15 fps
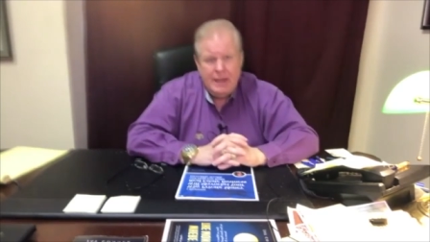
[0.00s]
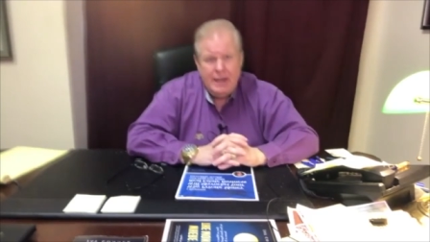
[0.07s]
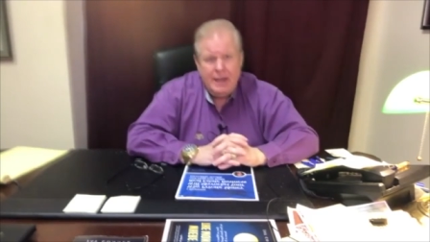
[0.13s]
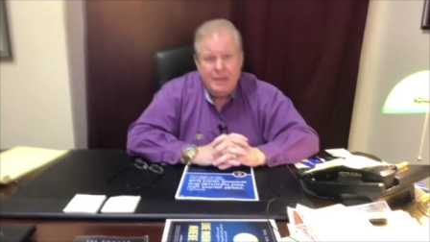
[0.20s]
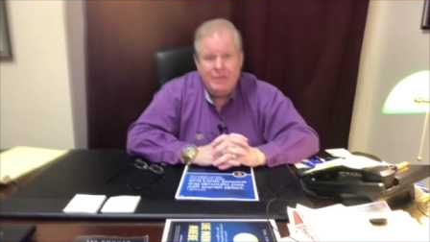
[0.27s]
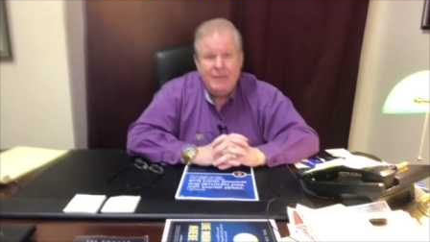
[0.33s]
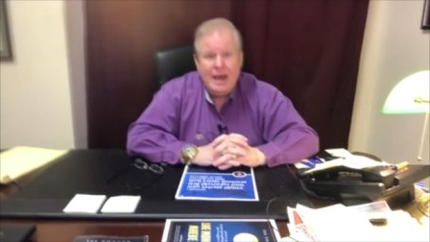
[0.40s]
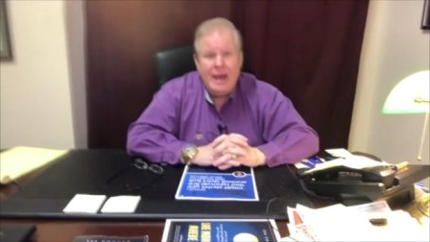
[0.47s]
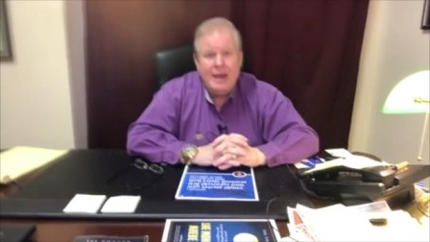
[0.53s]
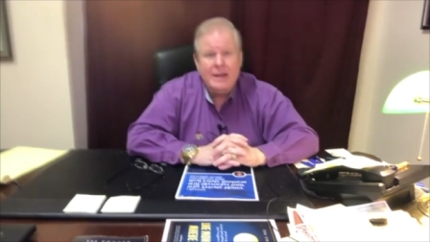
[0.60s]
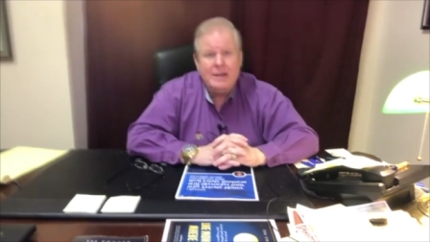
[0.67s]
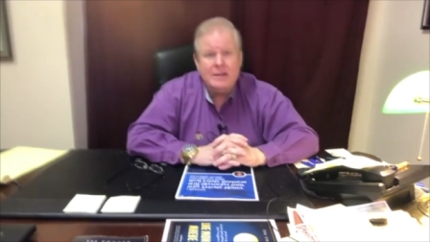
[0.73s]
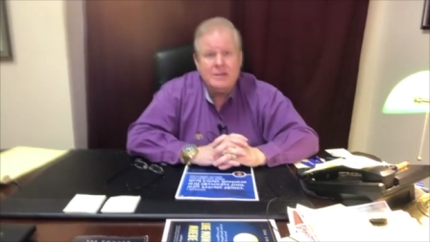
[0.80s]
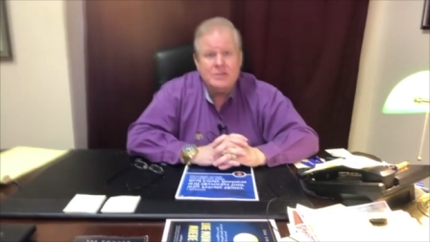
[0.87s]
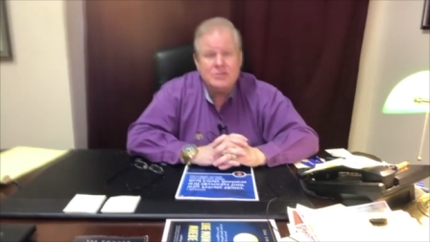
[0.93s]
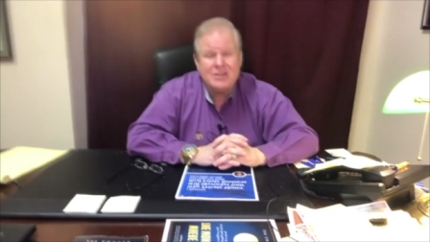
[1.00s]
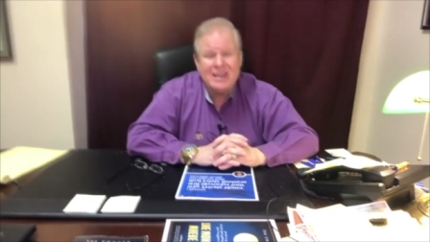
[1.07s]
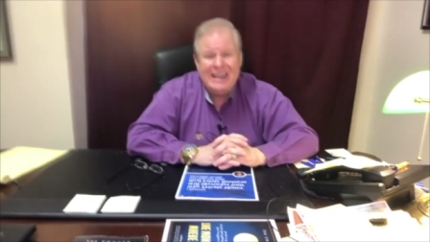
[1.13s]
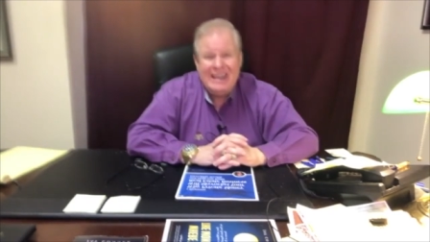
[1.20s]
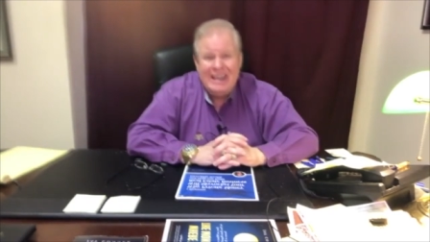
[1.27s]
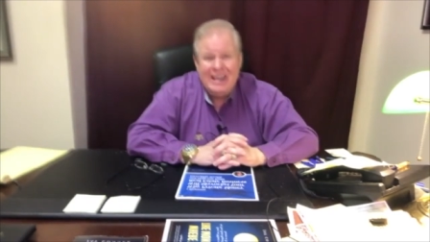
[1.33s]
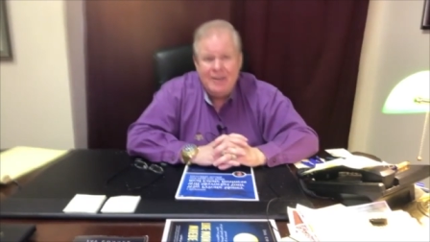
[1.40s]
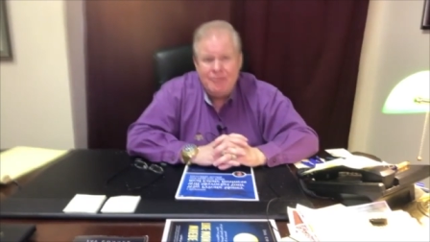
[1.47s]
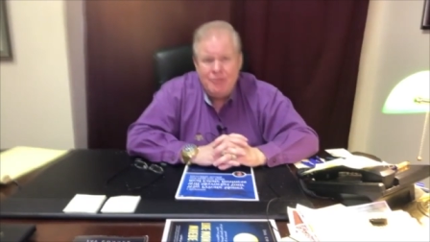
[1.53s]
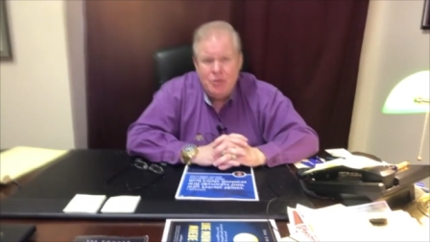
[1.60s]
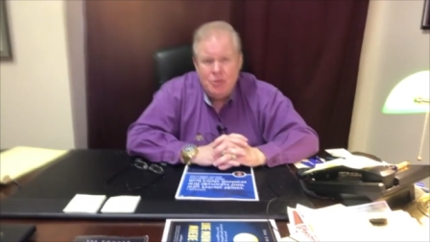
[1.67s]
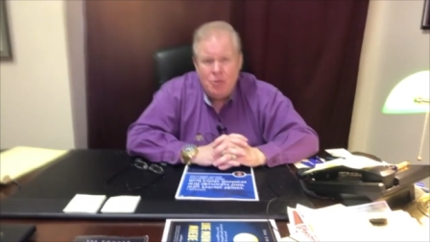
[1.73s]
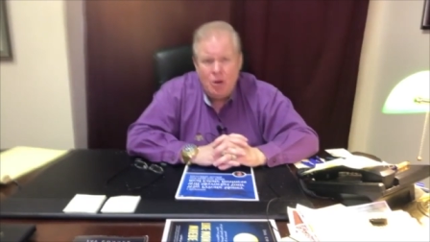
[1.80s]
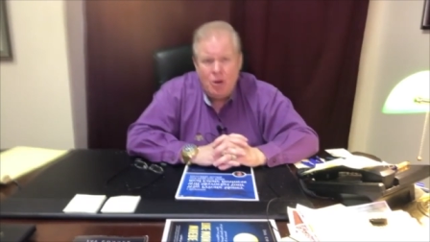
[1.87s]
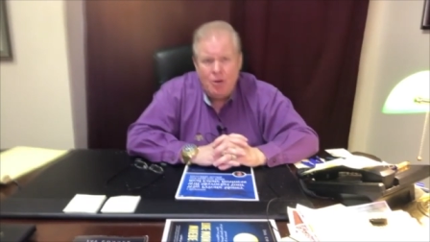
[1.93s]
And that is, if
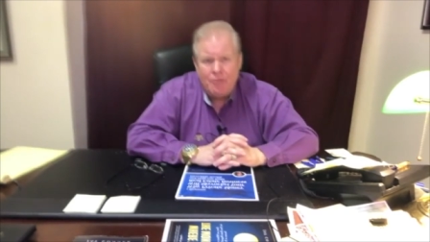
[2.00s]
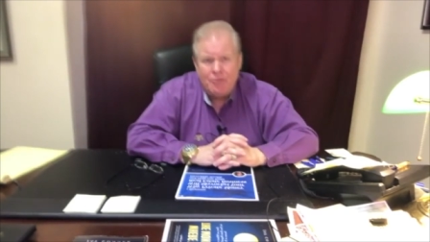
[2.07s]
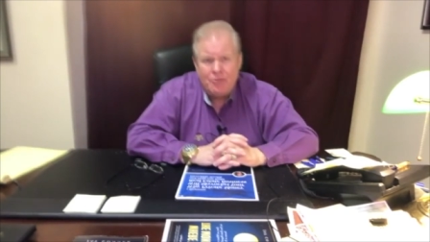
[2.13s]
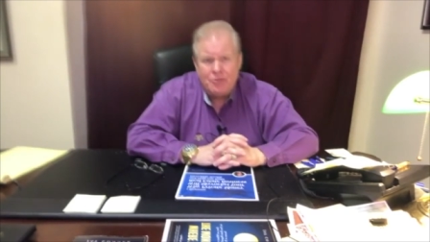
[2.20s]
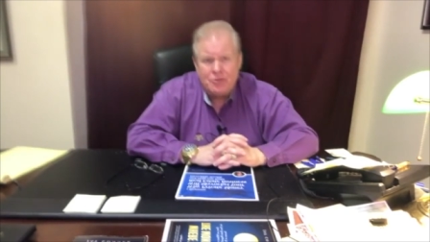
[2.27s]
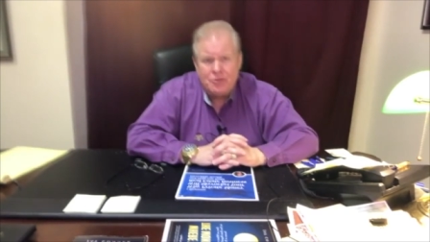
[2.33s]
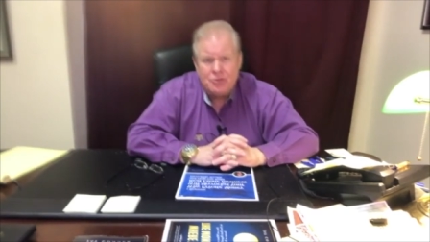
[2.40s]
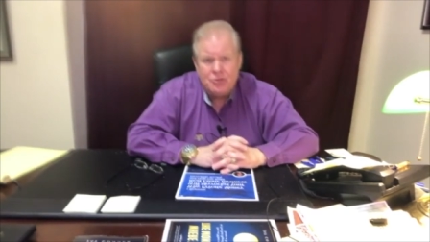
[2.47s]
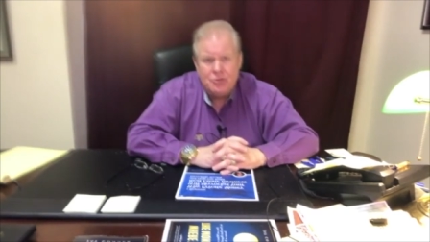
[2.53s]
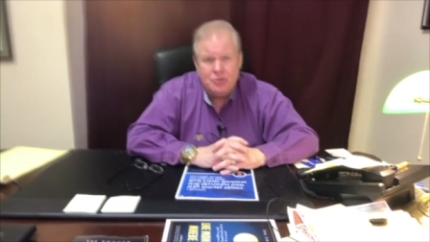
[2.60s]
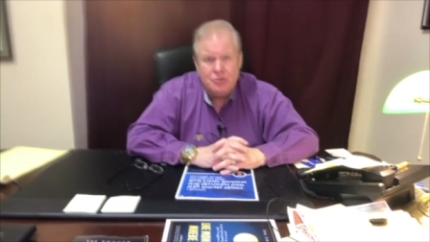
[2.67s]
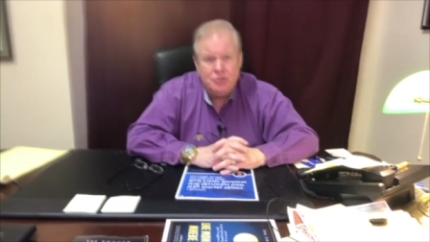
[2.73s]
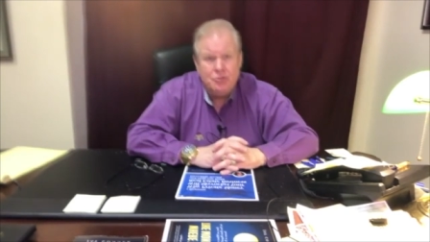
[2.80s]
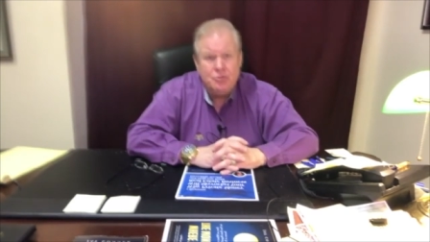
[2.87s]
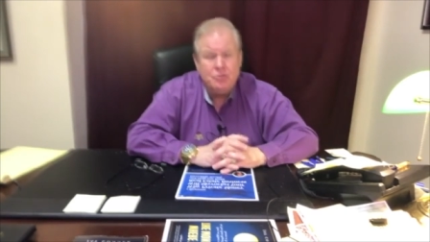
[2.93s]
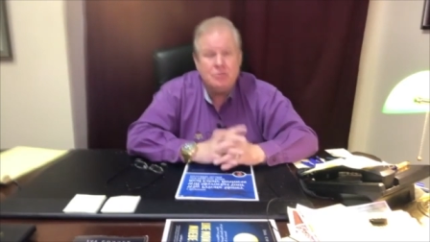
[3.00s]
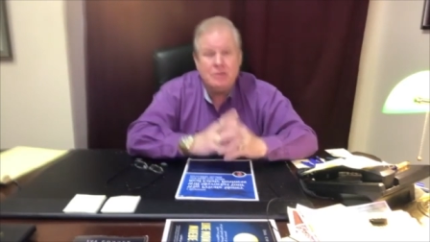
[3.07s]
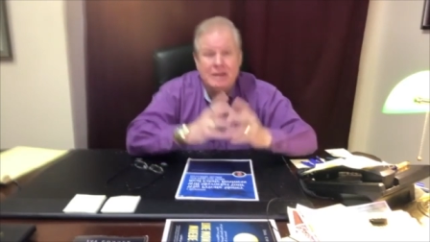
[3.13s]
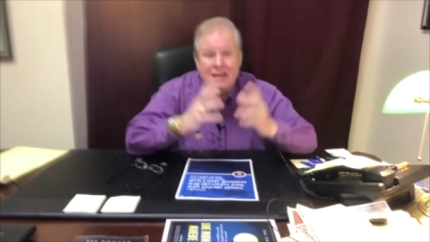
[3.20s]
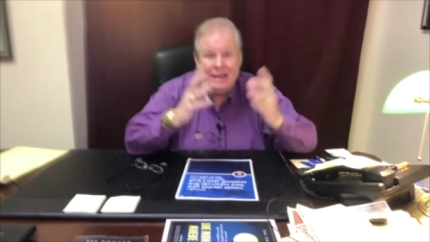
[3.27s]
you offer to